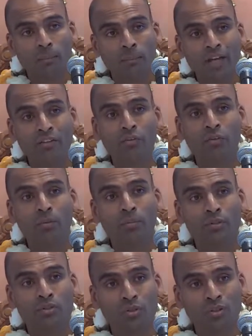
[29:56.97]
best
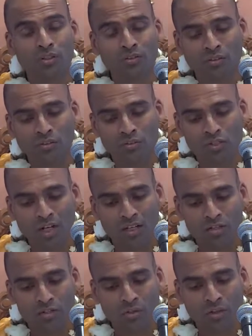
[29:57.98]
opportunity to
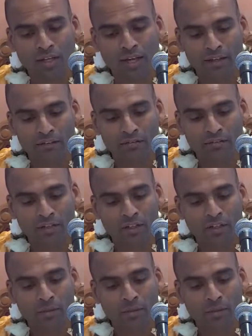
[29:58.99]
change your life